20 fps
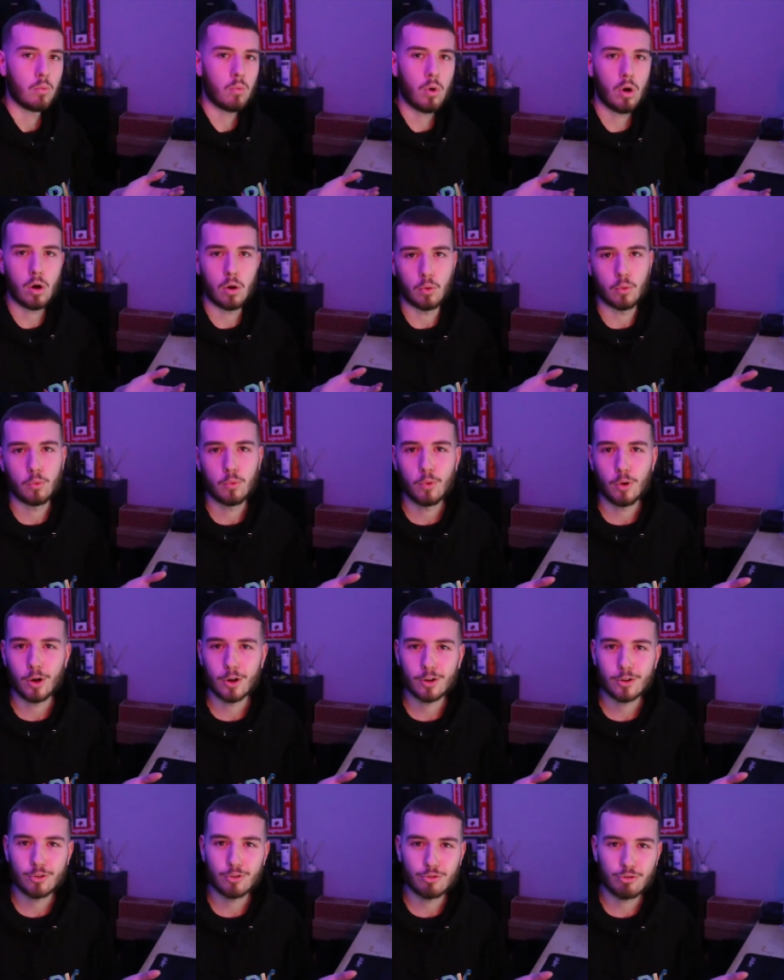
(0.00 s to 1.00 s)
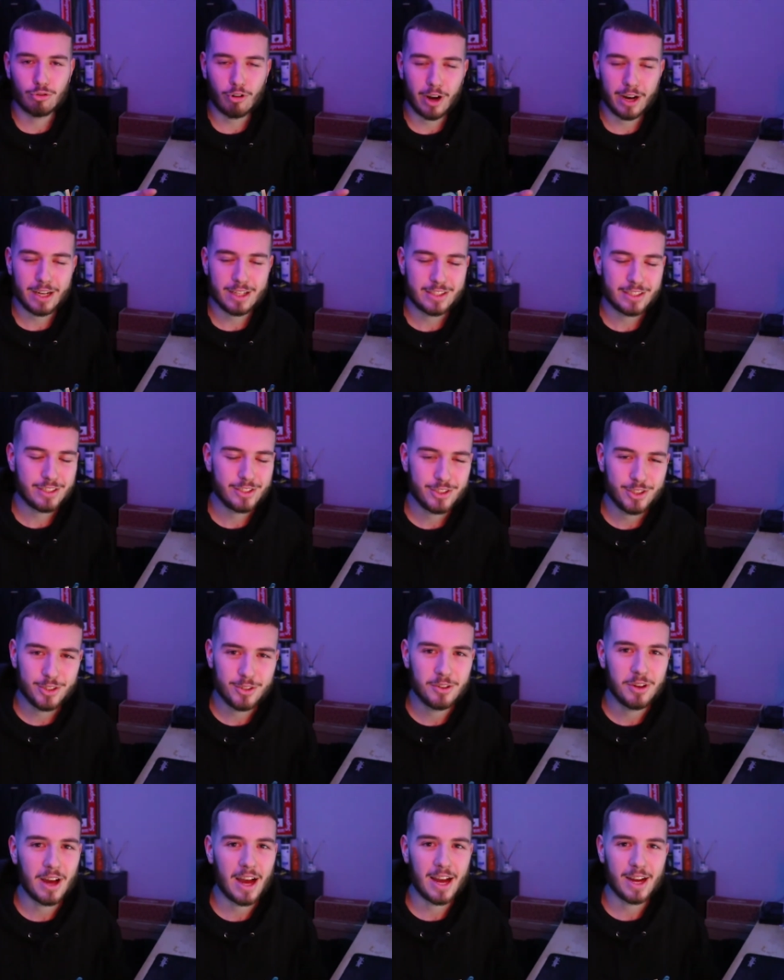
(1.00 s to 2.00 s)
Whoa, what a crazy
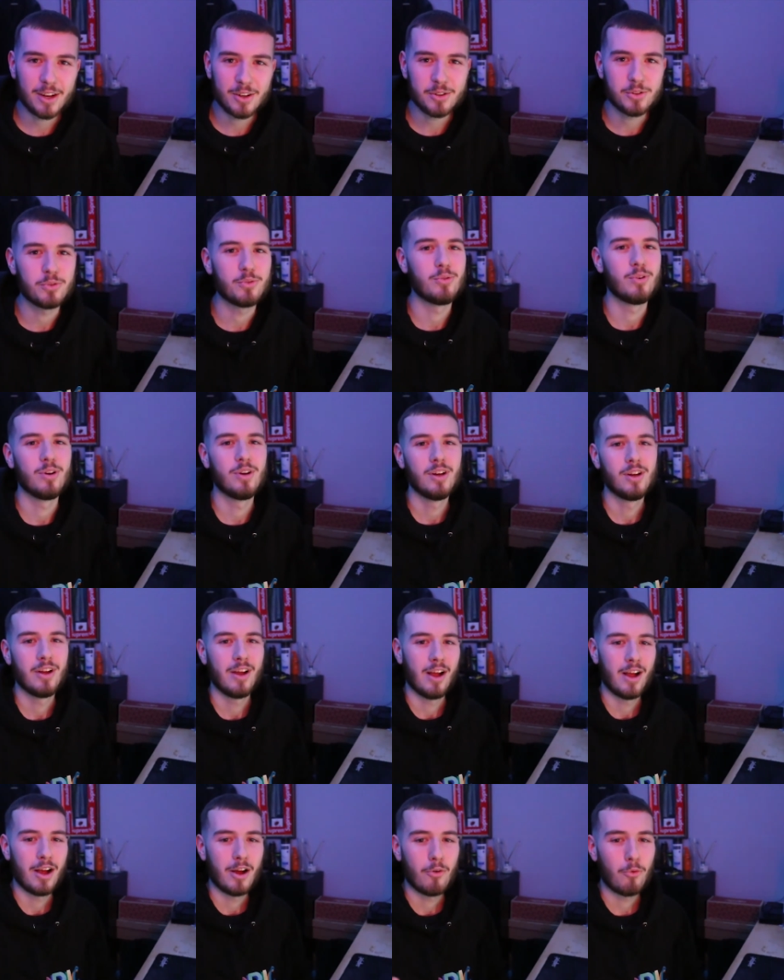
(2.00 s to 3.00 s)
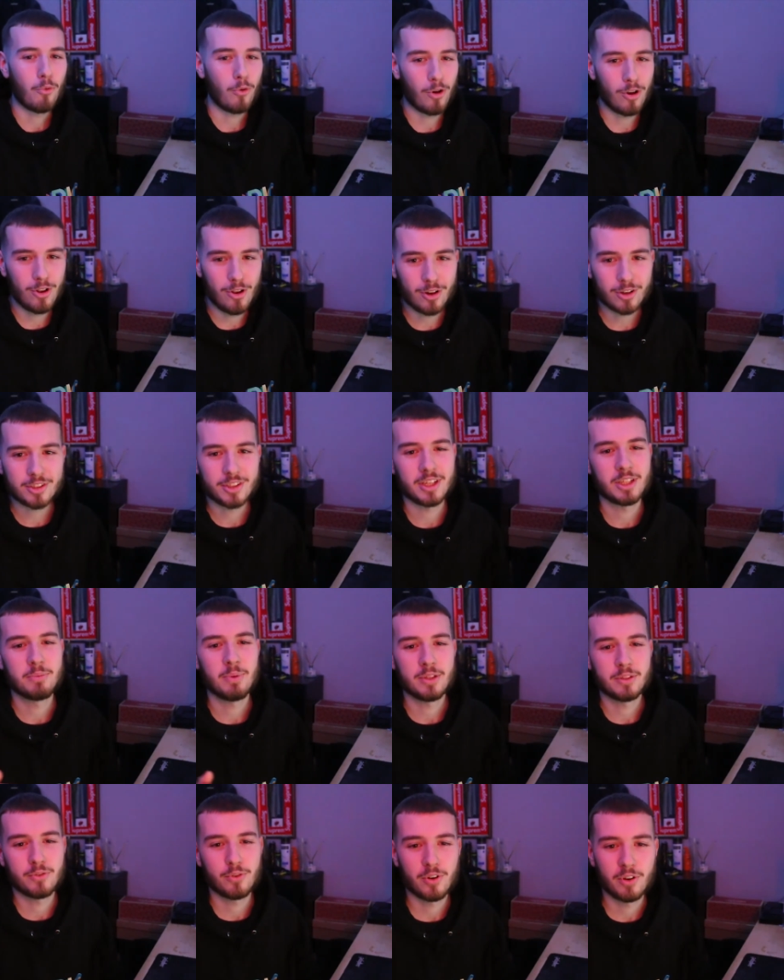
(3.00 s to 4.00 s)
new angle. What it looks like it's
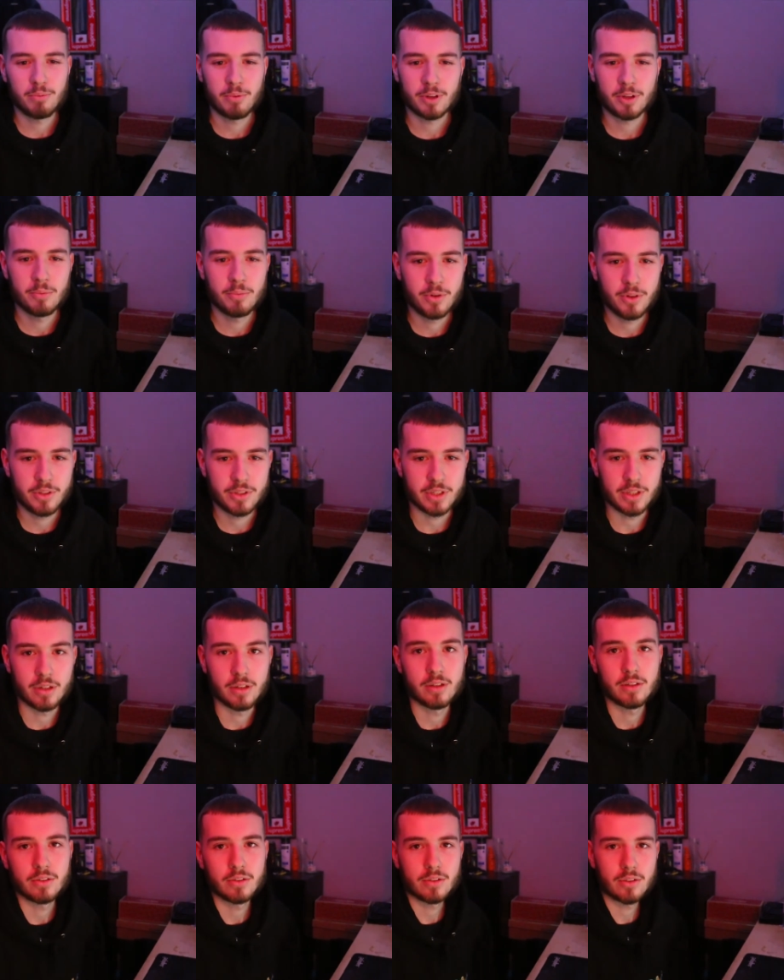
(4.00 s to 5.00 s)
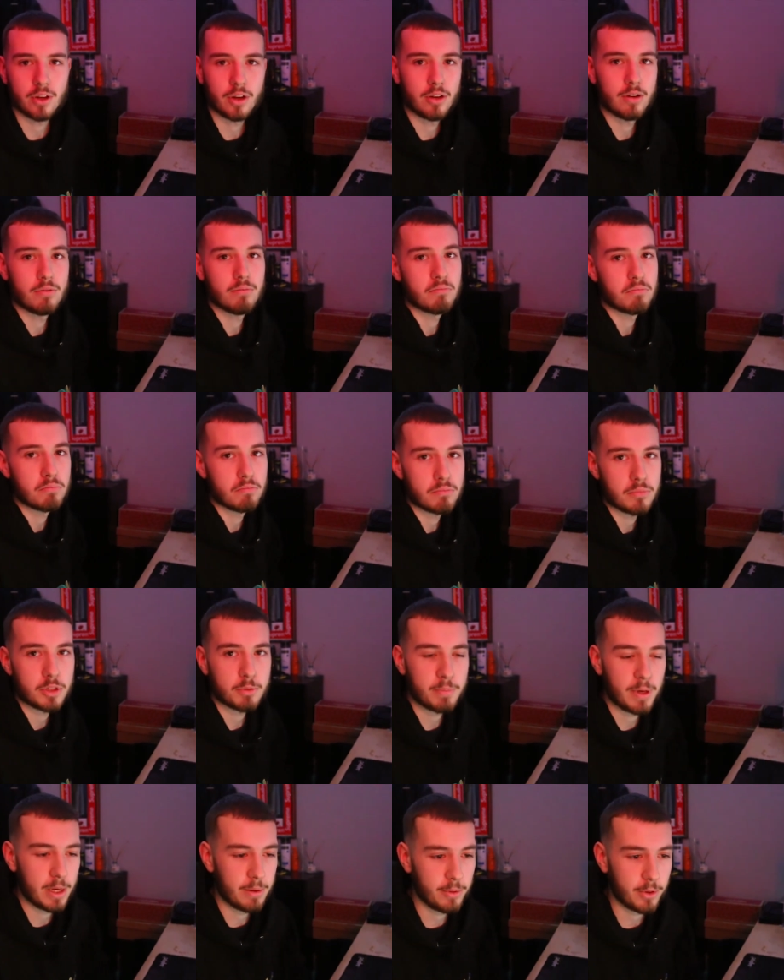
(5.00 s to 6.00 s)
about to fall off my computer, so it's
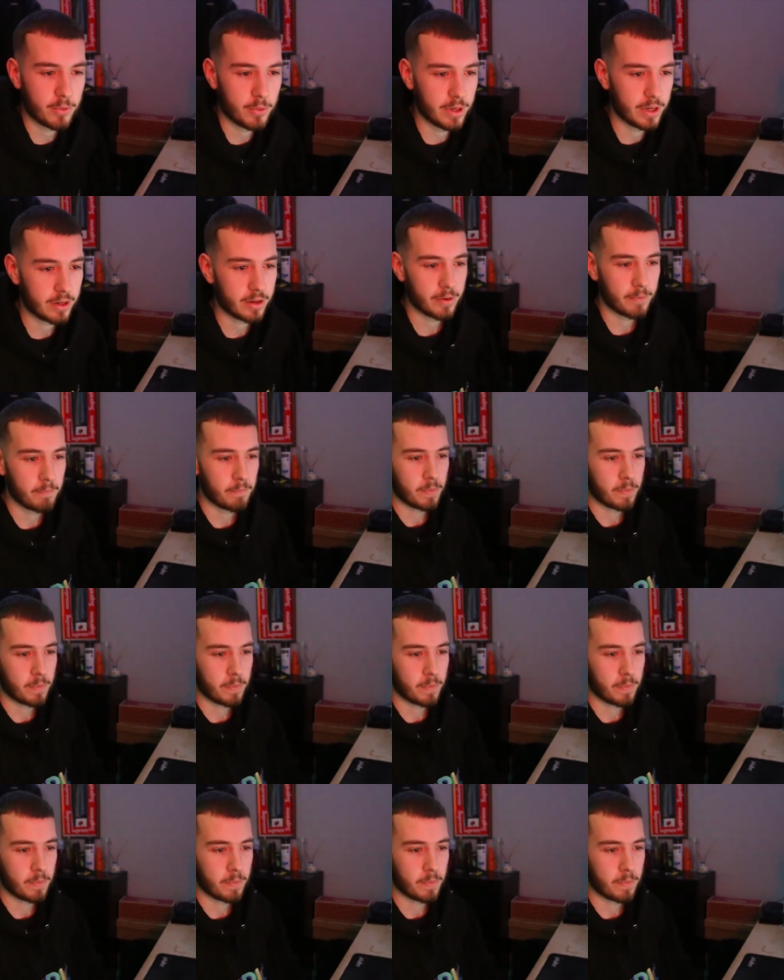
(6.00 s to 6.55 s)
better be quick.